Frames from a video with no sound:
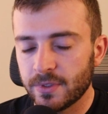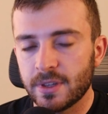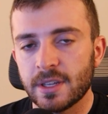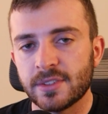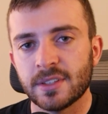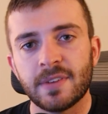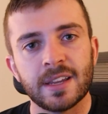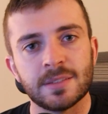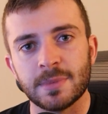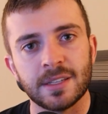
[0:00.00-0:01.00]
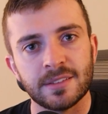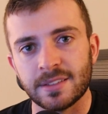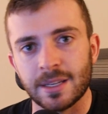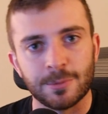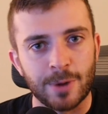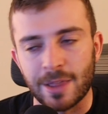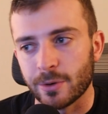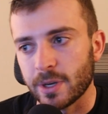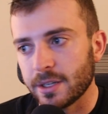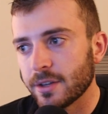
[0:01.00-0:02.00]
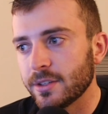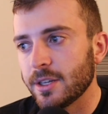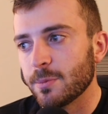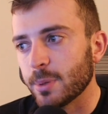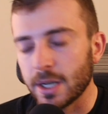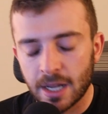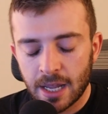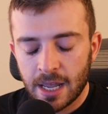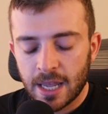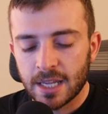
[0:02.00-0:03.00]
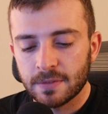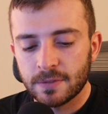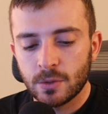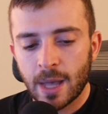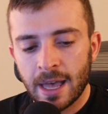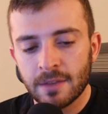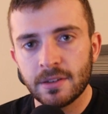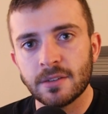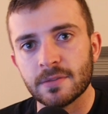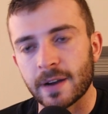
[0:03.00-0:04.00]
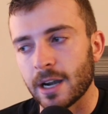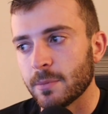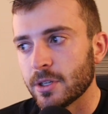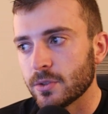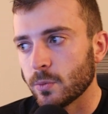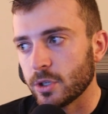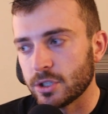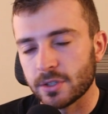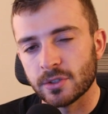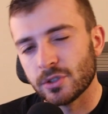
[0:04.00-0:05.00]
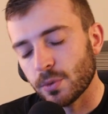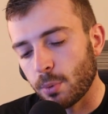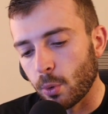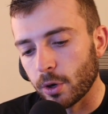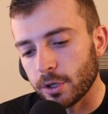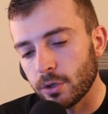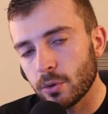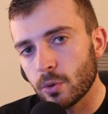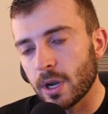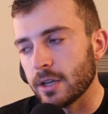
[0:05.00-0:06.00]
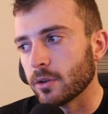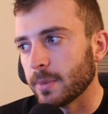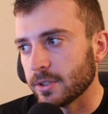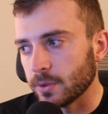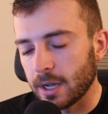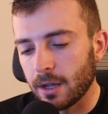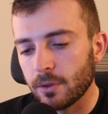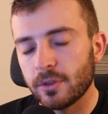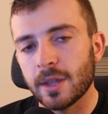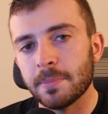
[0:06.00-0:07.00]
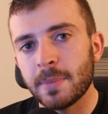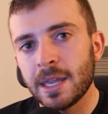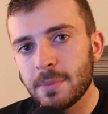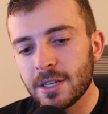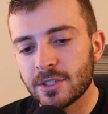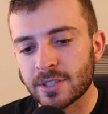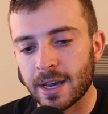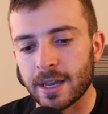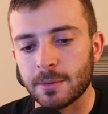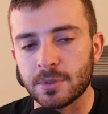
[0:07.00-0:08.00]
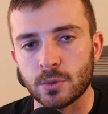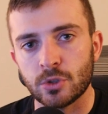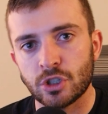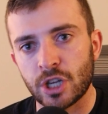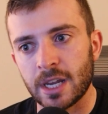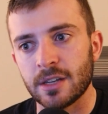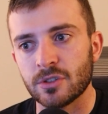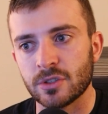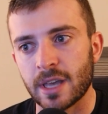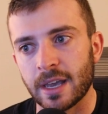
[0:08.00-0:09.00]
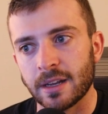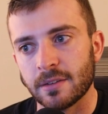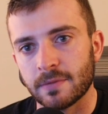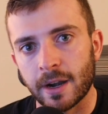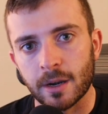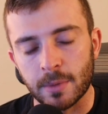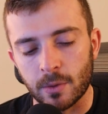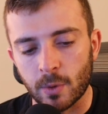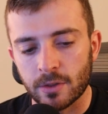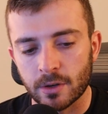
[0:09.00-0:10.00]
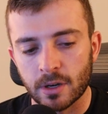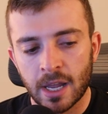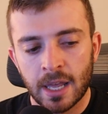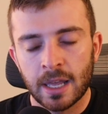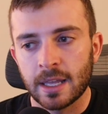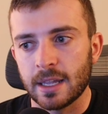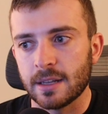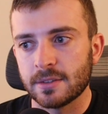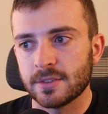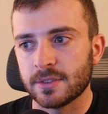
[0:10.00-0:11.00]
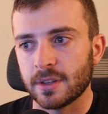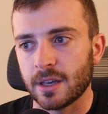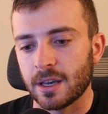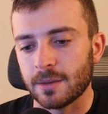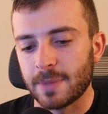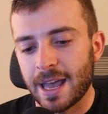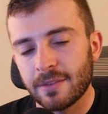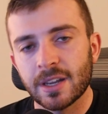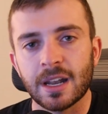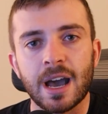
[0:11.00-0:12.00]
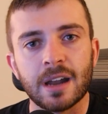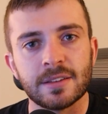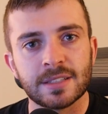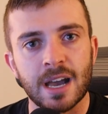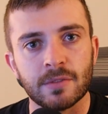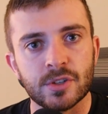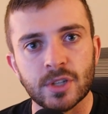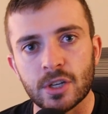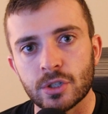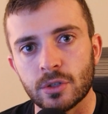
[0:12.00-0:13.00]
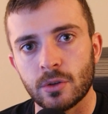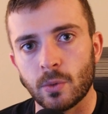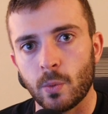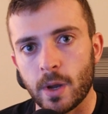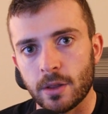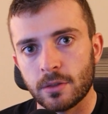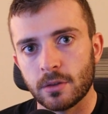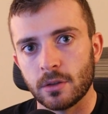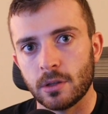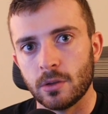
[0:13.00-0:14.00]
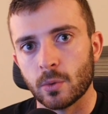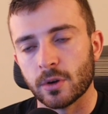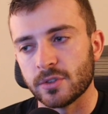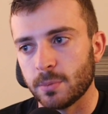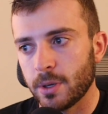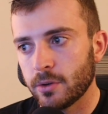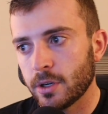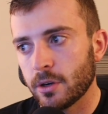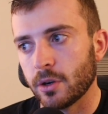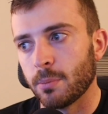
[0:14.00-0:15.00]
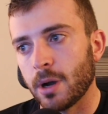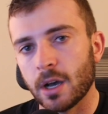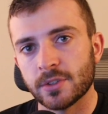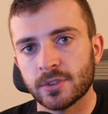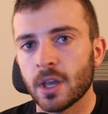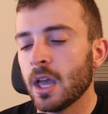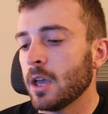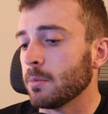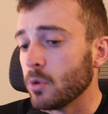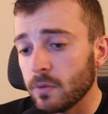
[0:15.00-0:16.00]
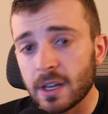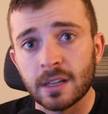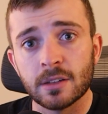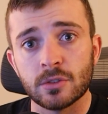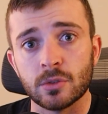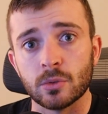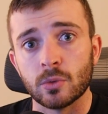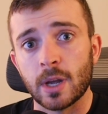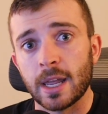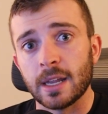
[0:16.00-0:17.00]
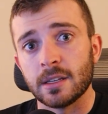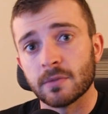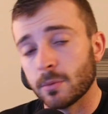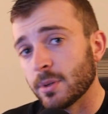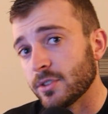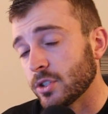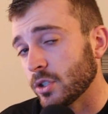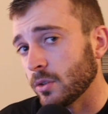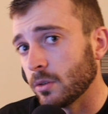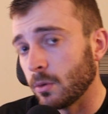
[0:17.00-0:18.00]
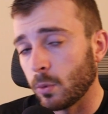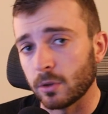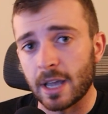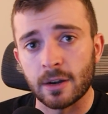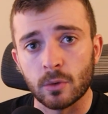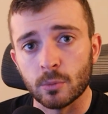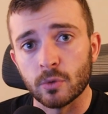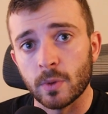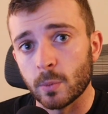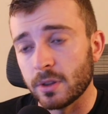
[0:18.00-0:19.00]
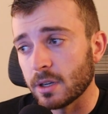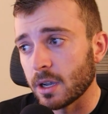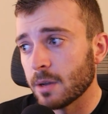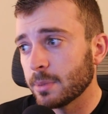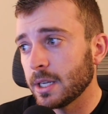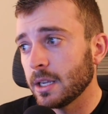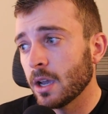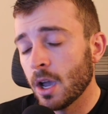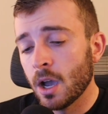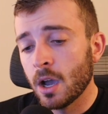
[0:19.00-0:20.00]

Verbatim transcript: this advice may seem rather redundant, but if you have an environment which doesn't support you and your mental health, it may be time to change that environment. Whether it's um, having an honest conversation with your superior, your boss, moving to a different position or lateral movement within a company,